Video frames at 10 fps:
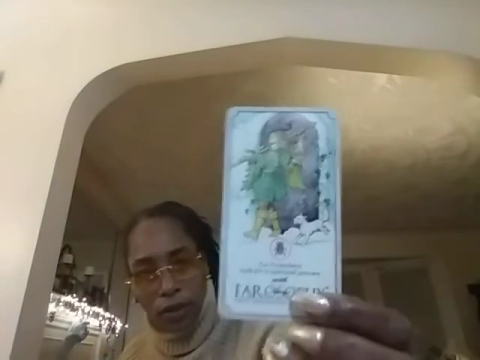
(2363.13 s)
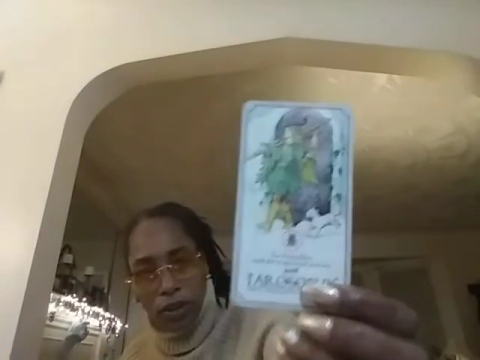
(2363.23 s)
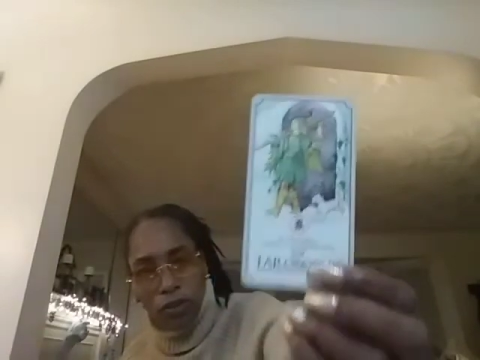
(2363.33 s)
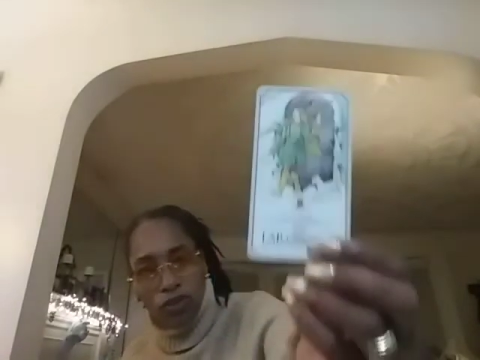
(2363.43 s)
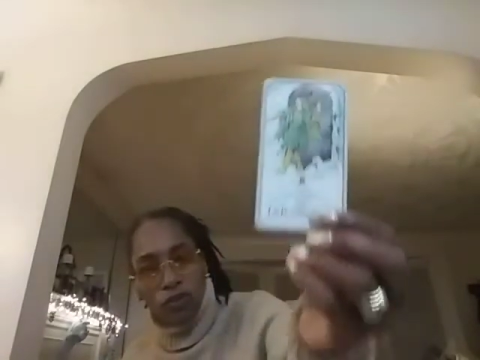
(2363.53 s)
I
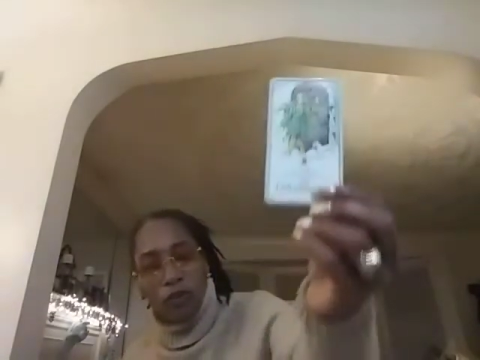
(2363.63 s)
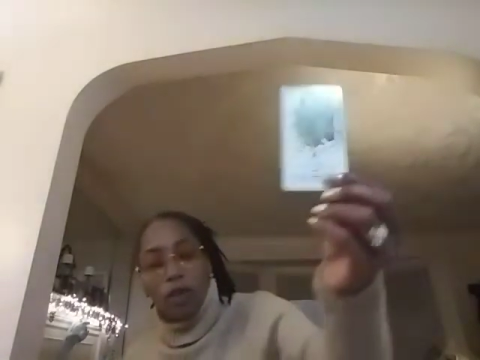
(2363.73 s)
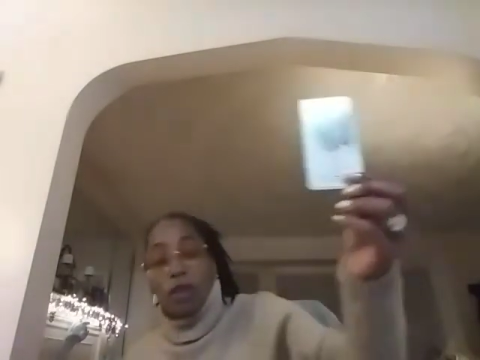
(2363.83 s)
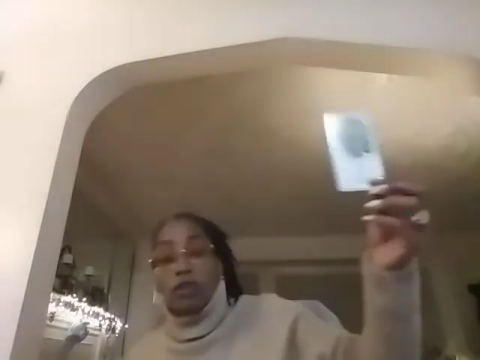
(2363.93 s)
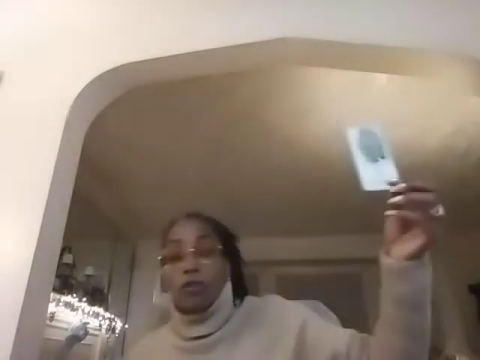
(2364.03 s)
told you,
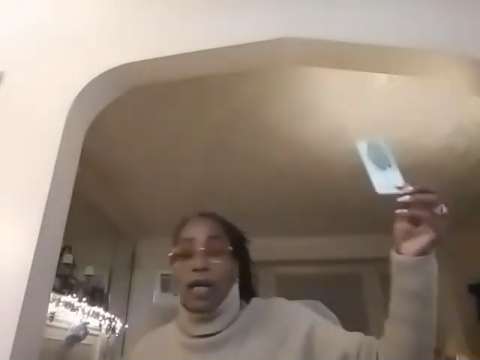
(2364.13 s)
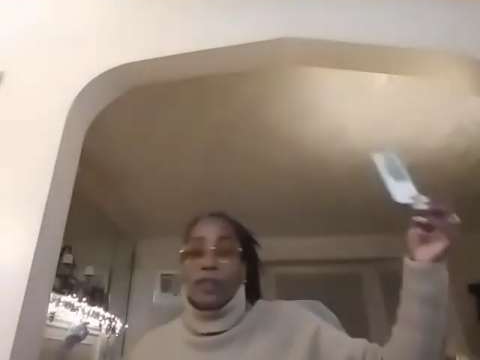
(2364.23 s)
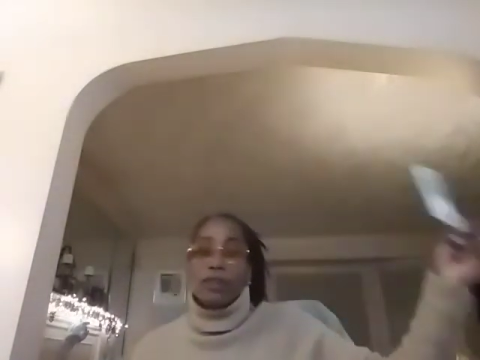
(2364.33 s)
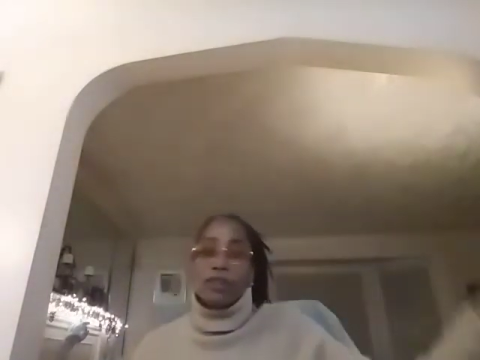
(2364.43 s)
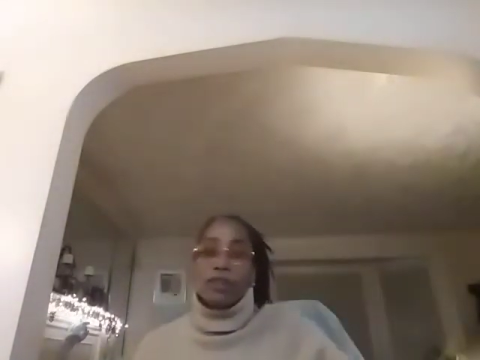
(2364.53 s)
you
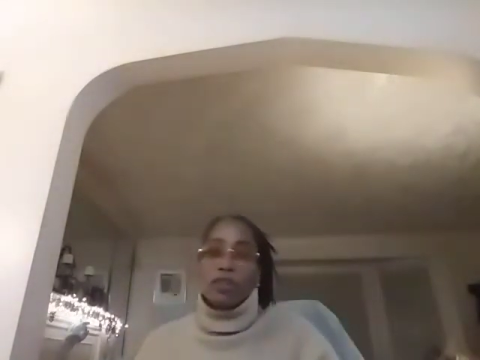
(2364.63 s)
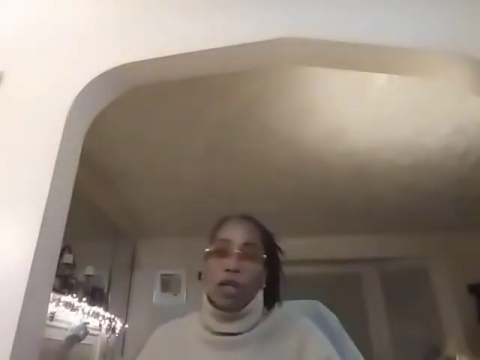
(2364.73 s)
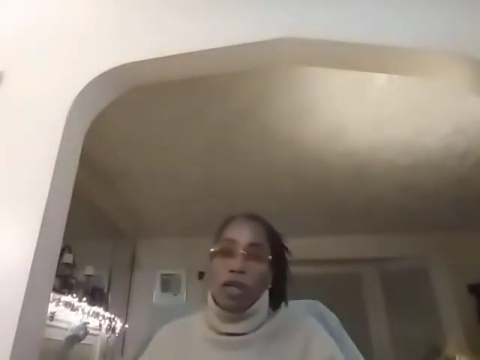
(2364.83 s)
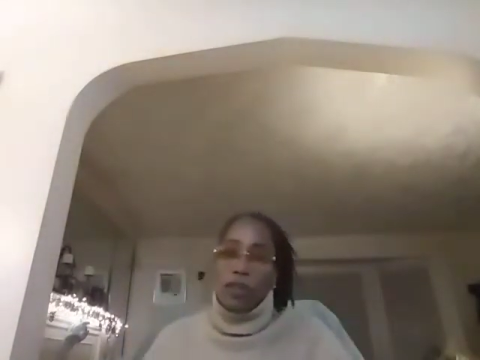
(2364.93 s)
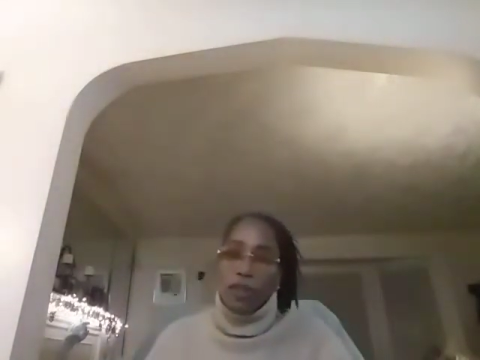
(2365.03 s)
got the
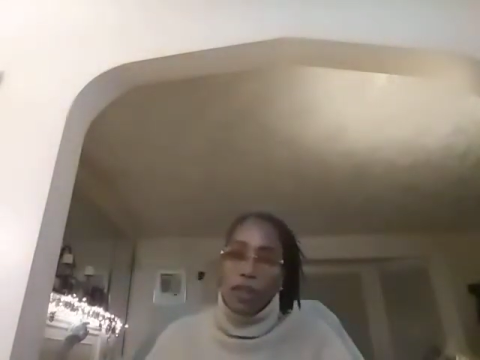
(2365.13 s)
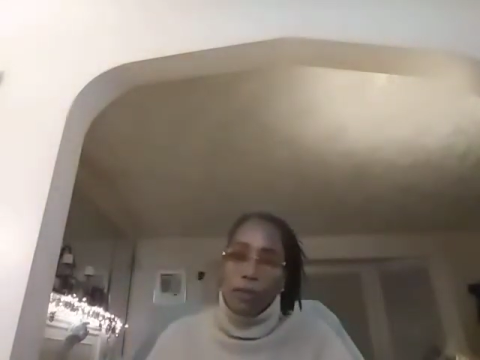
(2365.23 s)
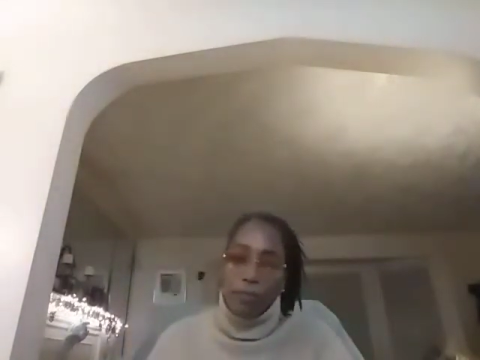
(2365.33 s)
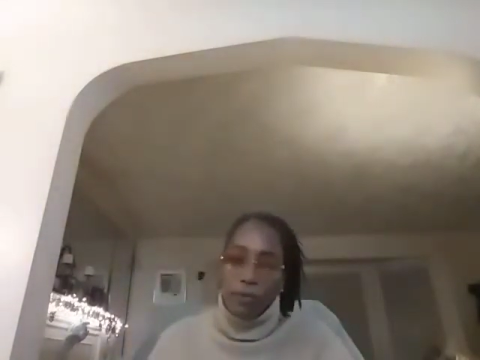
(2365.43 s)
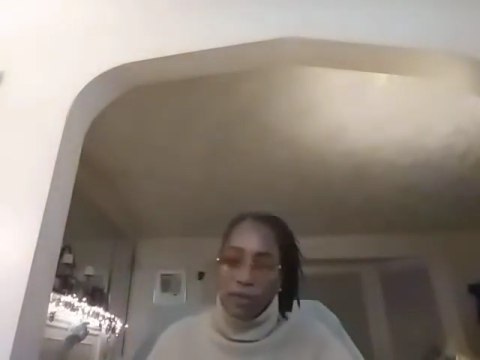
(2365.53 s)
Star, the
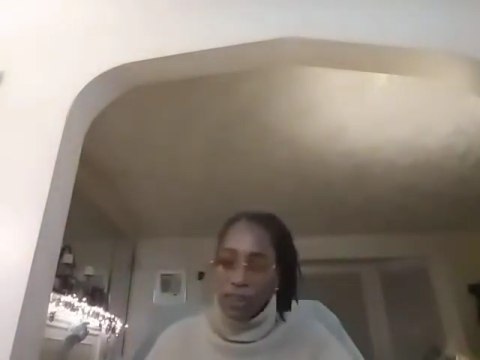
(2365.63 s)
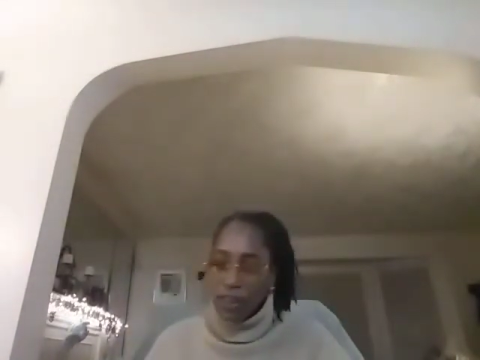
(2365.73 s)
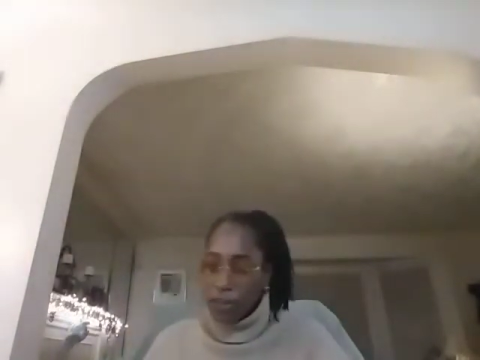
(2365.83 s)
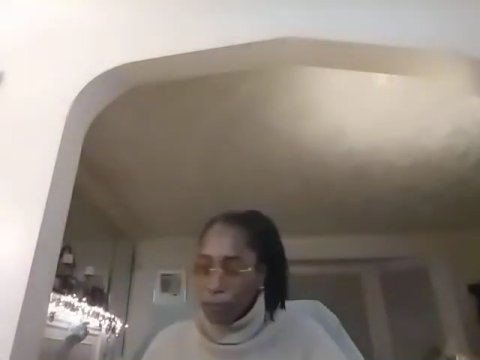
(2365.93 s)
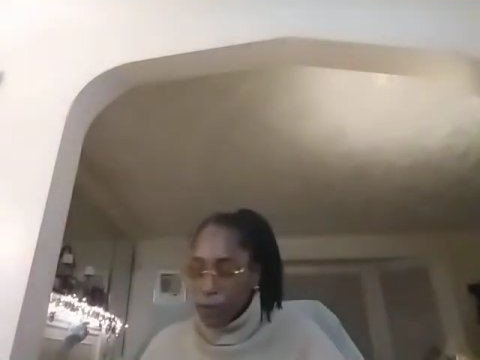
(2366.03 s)
Empress,
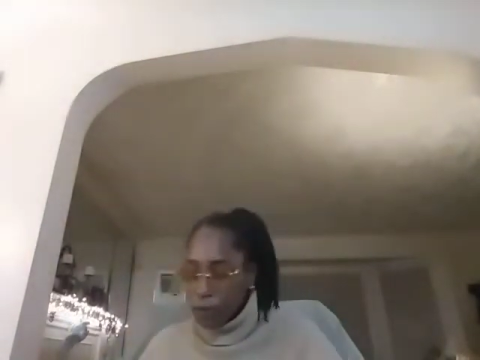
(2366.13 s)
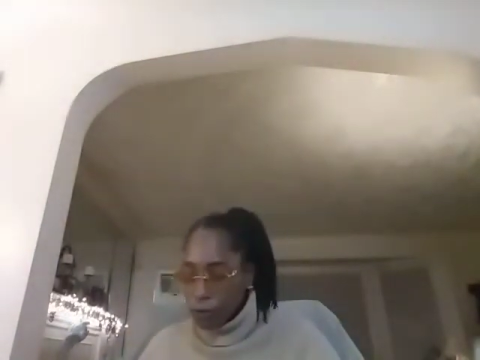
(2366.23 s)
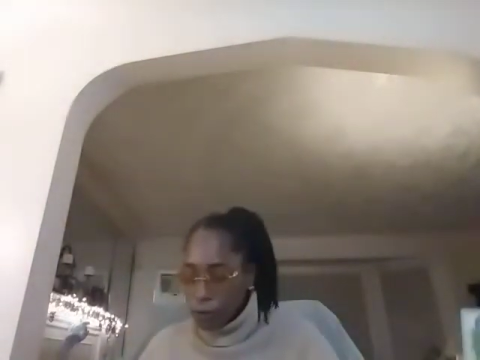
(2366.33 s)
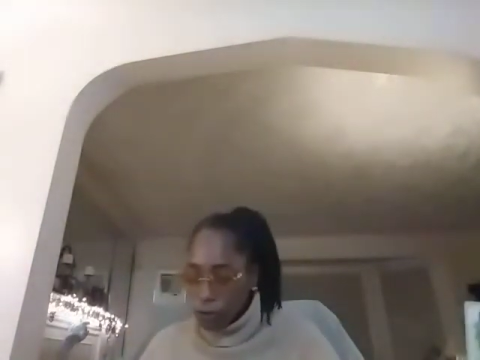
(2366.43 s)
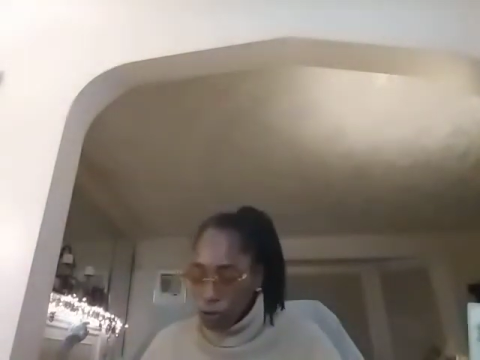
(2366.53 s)
Ten of
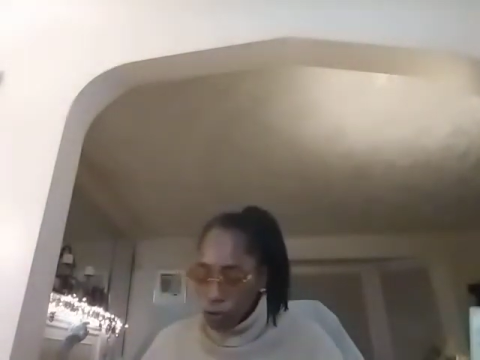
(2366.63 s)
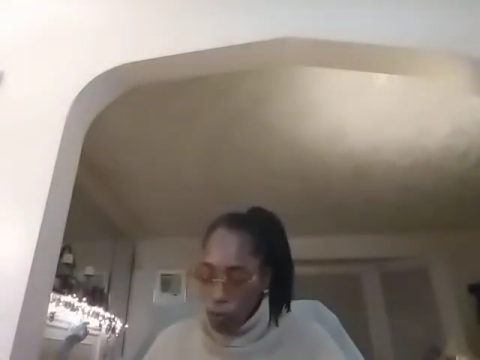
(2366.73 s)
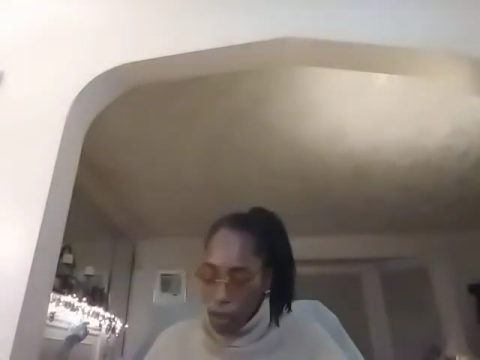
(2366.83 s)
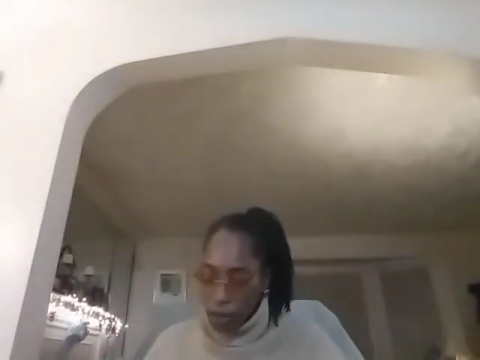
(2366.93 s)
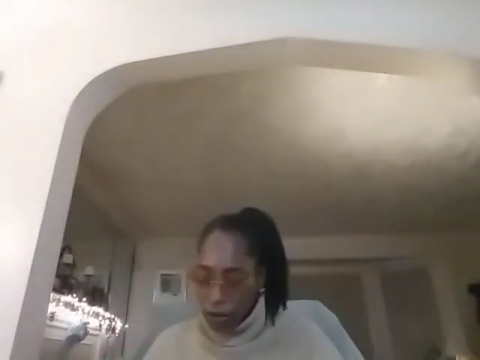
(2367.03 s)
Pentacles
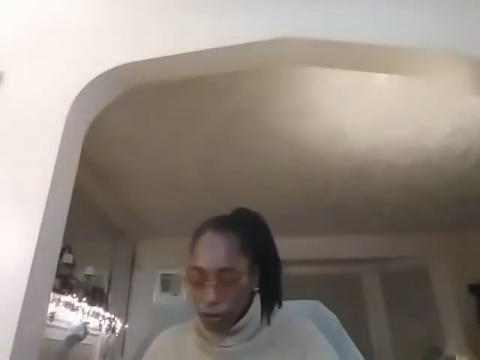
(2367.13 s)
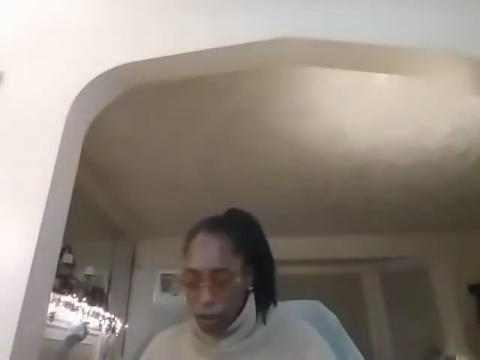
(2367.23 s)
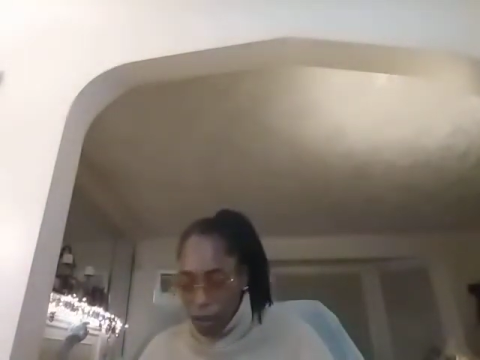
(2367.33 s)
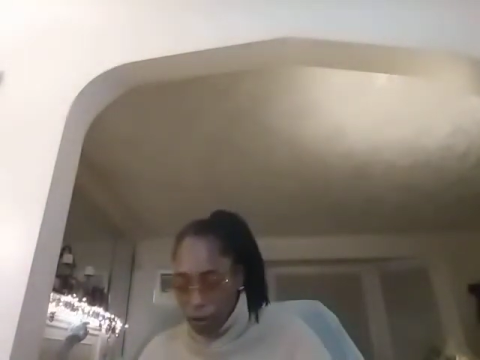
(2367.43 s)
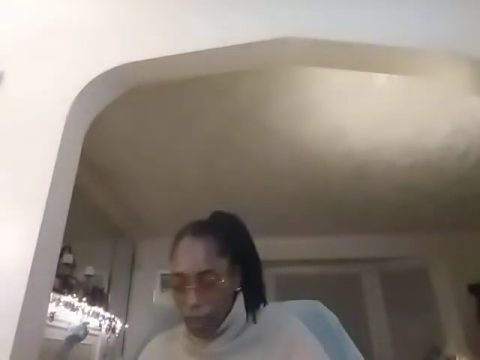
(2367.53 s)
twice,
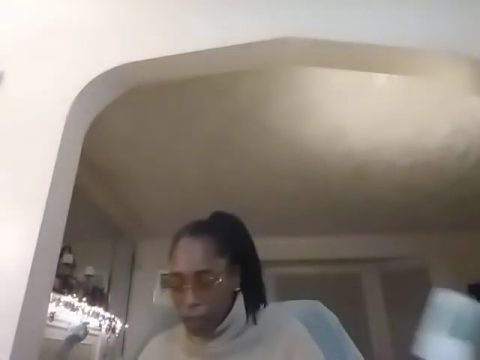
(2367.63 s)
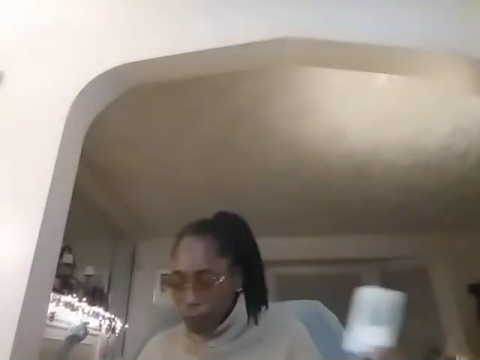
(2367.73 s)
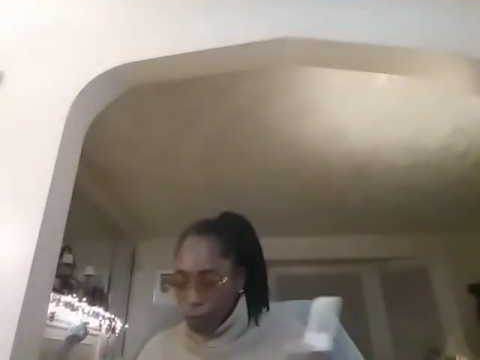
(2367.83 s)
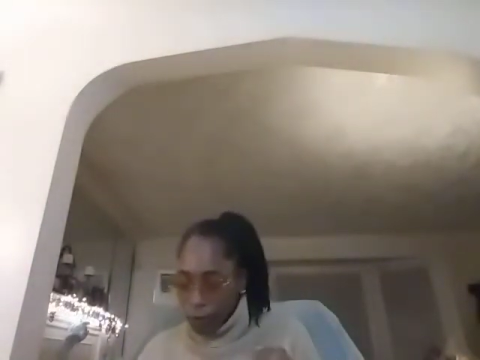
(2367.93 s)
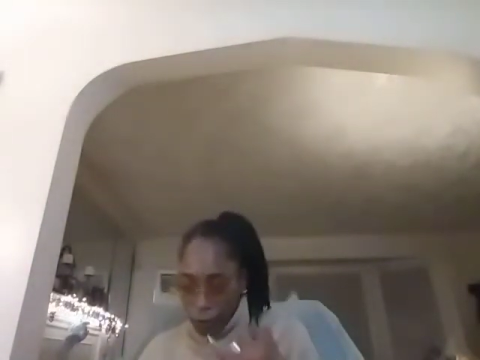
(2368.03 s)
Nine
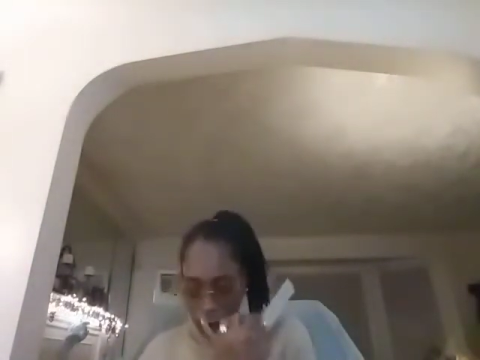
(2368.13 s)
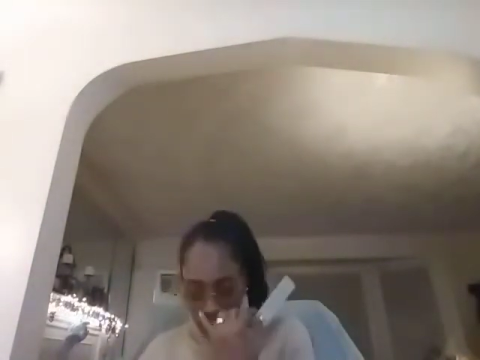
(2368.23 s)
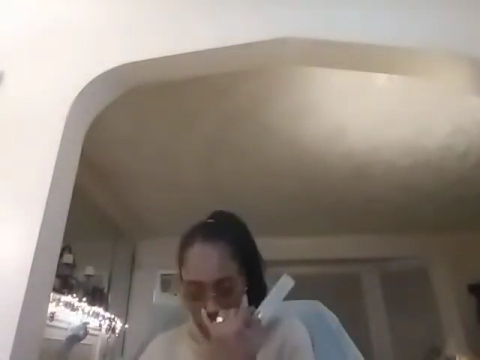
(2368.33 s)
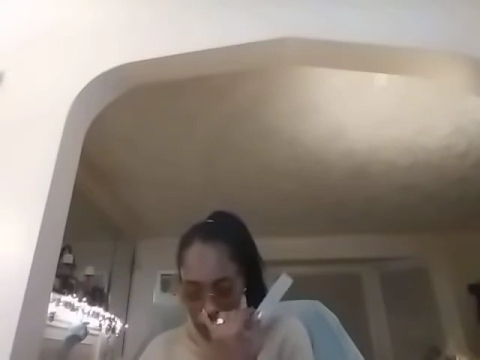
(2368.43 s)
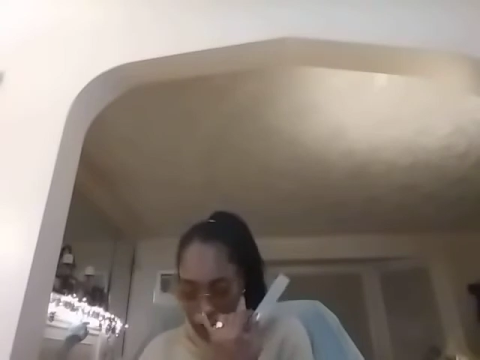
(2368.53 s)
of
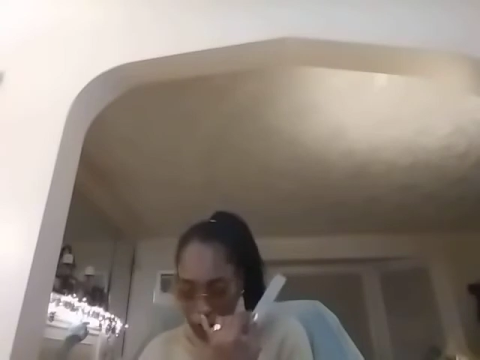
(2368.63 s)
Pentacles, Ace